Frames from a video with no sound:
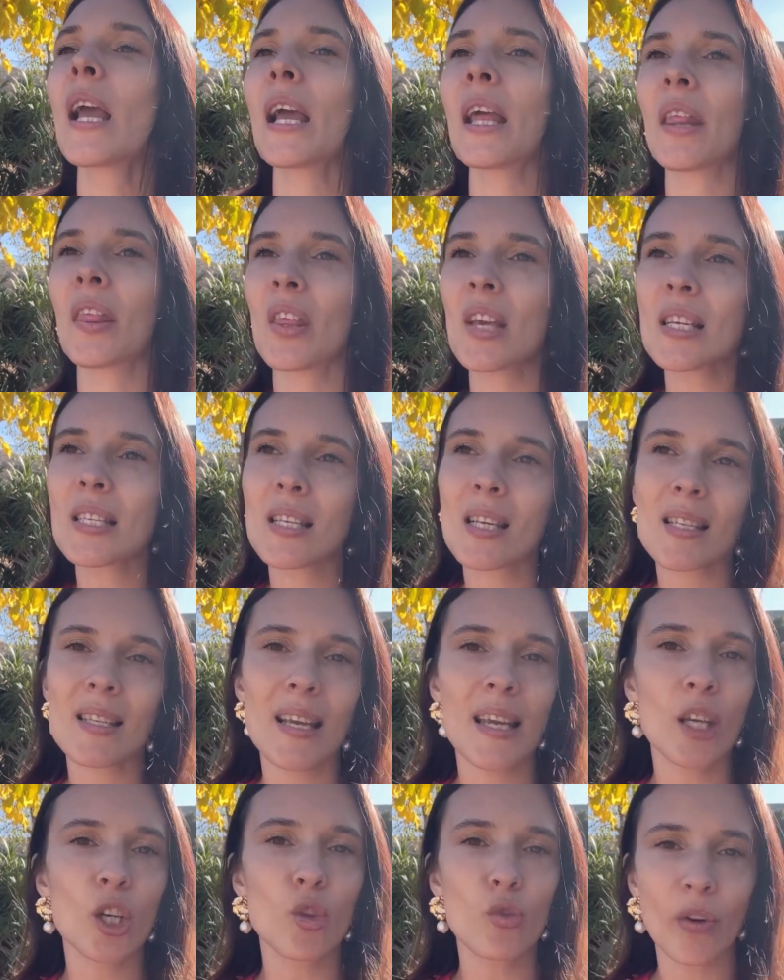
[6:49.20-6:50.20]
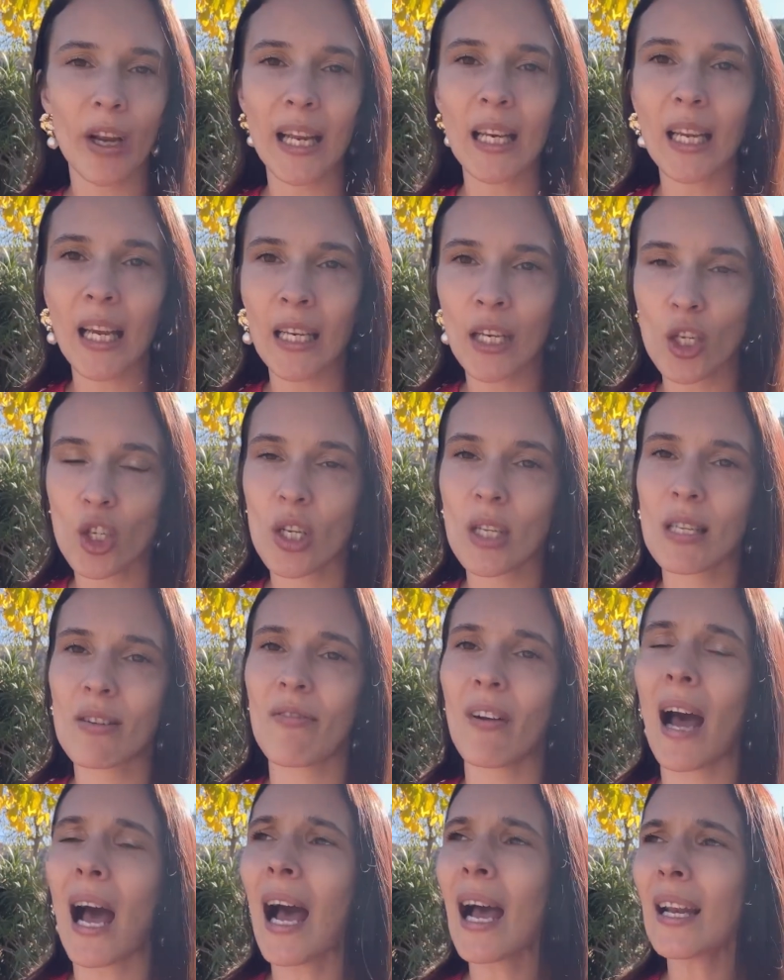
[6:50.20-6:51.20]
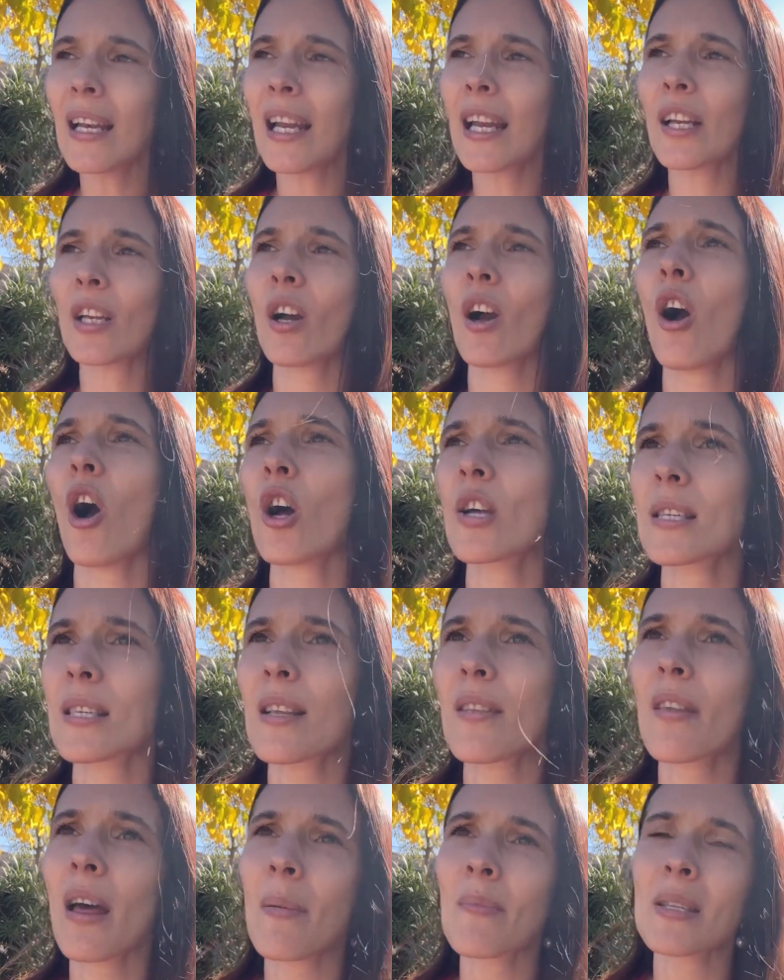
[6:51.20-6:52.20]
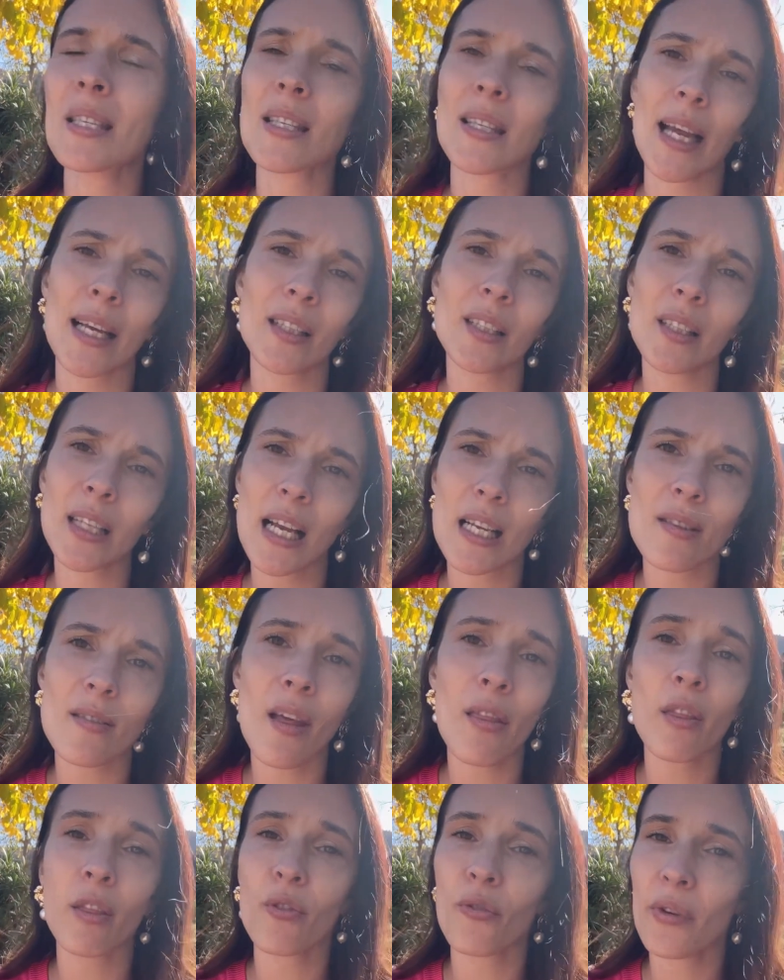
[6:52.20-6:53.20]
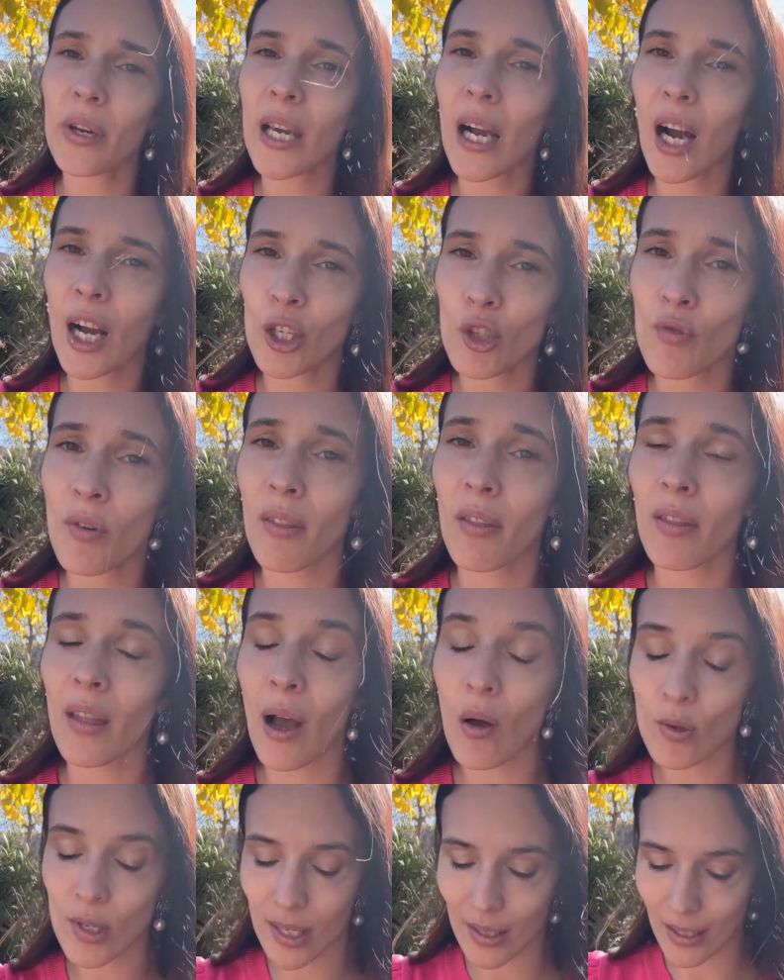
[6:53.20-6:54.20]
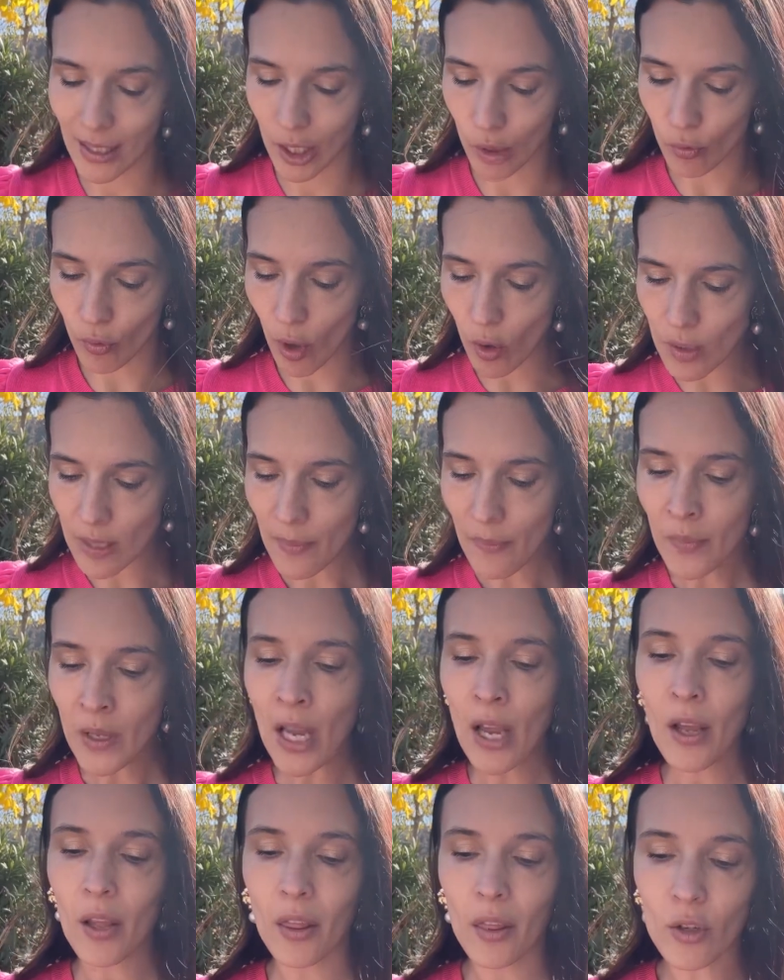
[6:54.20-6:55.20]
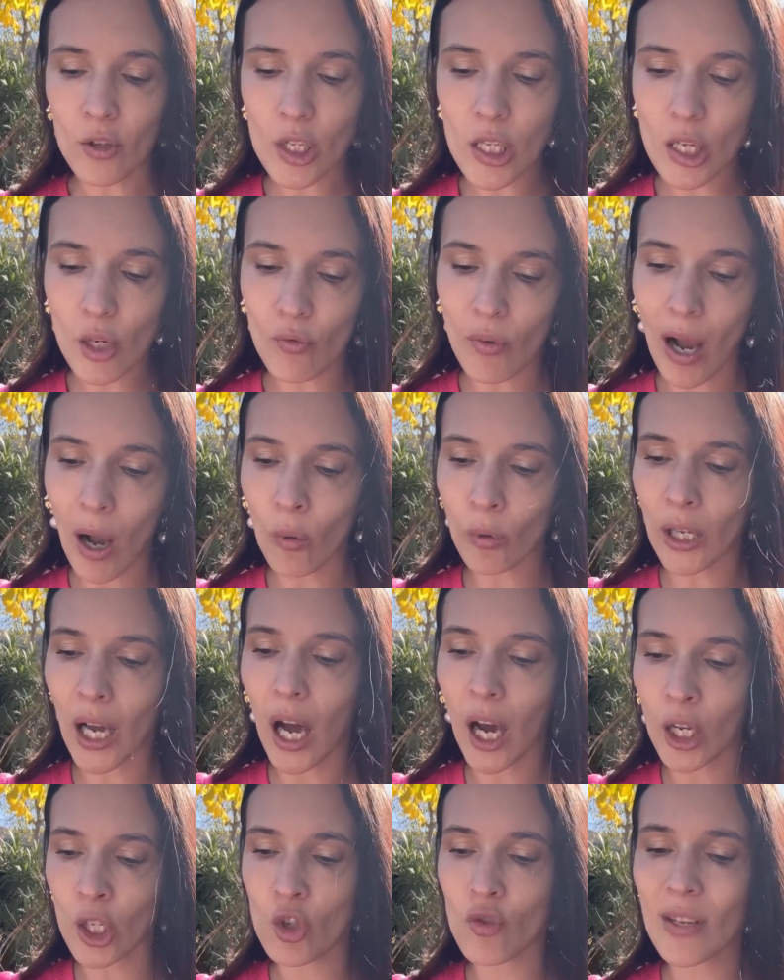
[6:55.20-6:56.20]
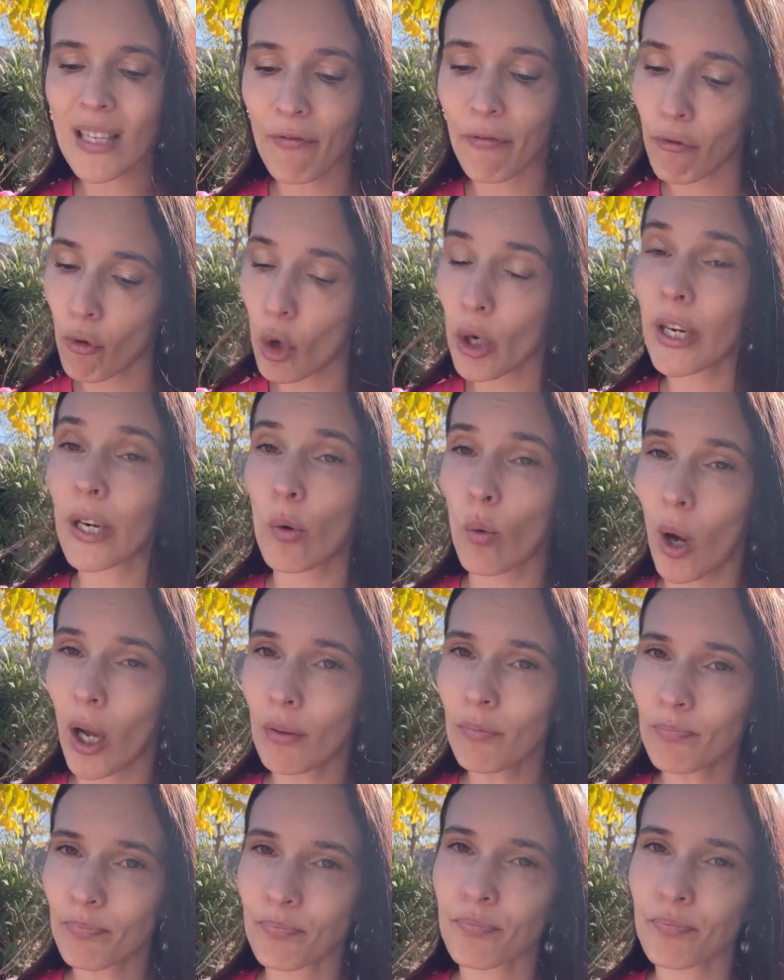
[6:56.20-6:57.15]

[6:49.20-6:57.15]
This is a great initiative and it cost them slightly less than 300,000 euros. There's around 141